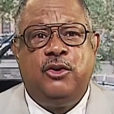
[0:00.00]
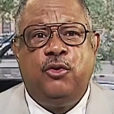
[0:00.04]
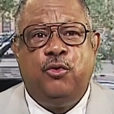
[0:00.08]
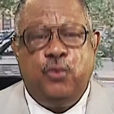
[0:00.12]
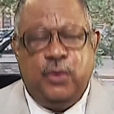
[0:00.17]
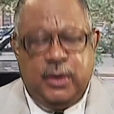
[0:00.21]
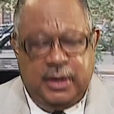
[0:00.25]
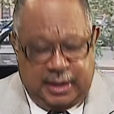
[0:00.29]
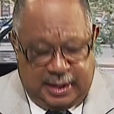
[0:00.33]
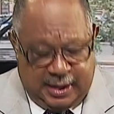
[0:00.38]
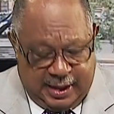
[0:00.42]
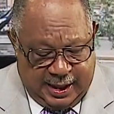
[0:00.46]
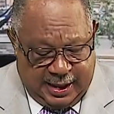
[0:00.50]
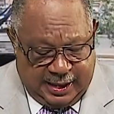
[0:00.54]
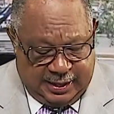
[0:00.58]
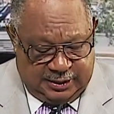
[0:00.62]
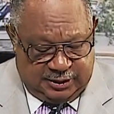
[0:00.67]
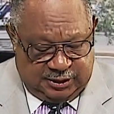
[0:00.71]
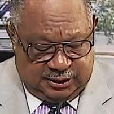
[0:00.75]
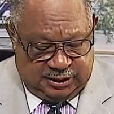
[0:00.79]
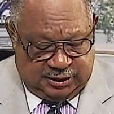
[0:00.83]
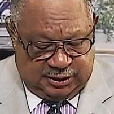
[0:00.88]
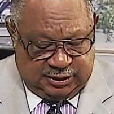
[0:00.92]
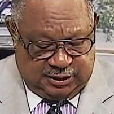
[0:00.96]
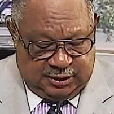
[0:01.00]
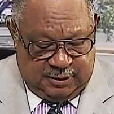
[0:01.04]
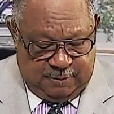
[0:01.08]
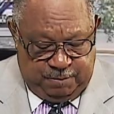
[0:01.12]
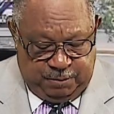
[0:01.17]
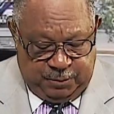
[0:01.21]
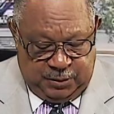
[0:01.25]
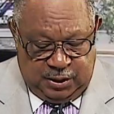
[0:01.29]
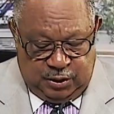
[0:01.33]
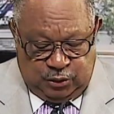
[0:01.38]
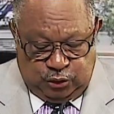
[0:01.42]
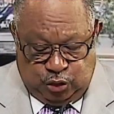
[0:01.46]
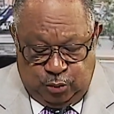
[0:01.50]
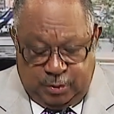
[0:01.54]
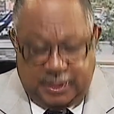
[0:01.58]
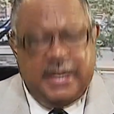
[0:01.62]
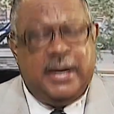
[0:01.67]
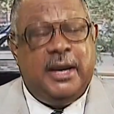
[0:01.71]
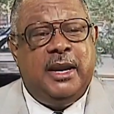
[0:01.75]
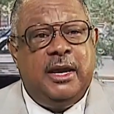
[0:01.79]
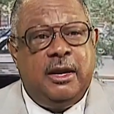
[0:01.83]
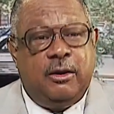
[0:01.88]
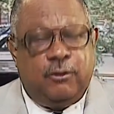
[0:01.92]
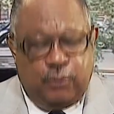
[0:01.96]
realizes too many
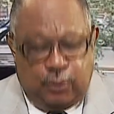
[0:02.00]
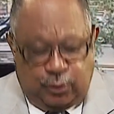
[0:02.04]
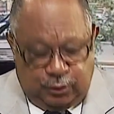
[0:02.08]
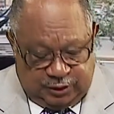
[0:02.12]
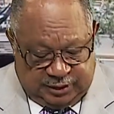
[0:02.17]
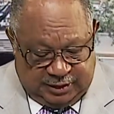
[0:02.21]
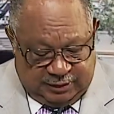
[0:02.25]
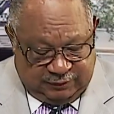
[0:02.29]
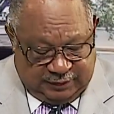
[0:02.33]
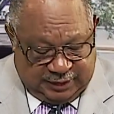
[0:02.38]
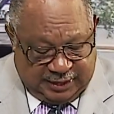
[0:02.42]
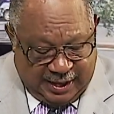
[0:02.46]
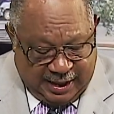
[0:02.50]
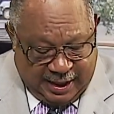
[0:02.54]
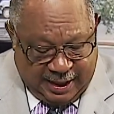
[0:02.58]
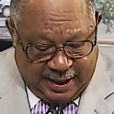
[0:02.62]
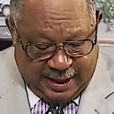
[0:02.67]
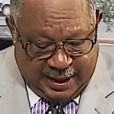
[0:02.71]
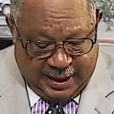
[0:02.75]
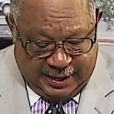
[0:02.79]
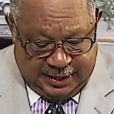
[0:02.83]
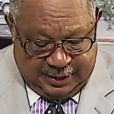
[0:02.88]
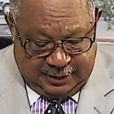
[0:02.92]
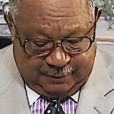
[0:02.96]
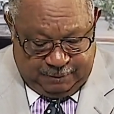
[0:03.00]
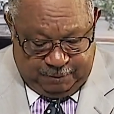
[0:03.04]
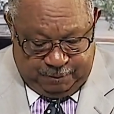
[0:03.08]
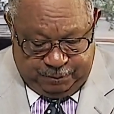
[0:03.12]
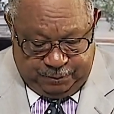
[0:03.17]
Negroes have died